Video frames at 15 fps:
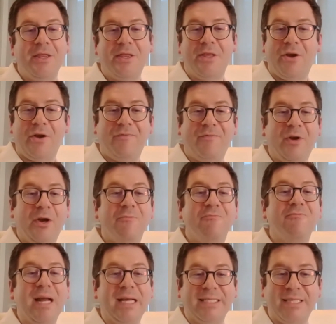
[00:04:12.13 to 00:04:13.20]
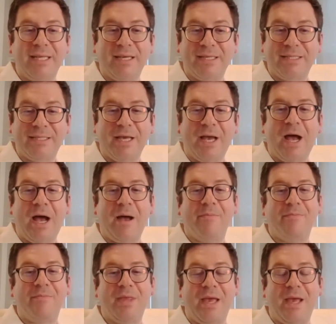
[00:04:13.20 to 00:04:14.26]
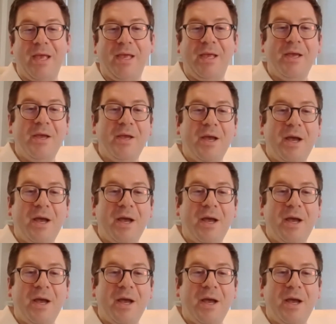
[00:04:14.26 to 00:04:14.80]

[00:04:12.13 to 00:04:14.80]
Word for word: They're very restless. Um, they